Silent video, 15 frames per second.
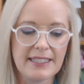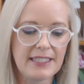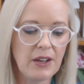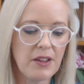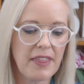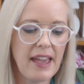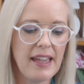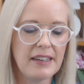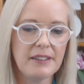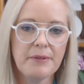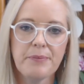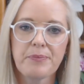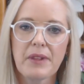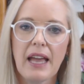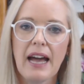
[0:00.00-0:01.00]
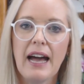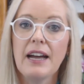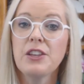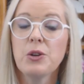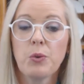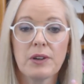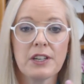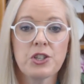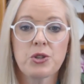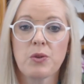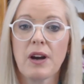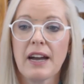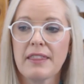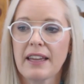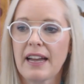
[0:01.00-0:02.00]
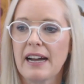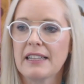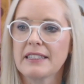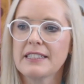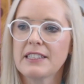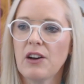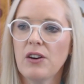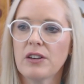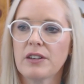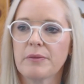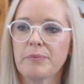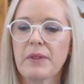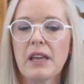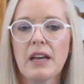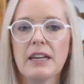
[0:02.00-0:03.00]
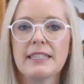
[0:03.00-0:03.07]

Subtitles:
So then you want to try the colors on.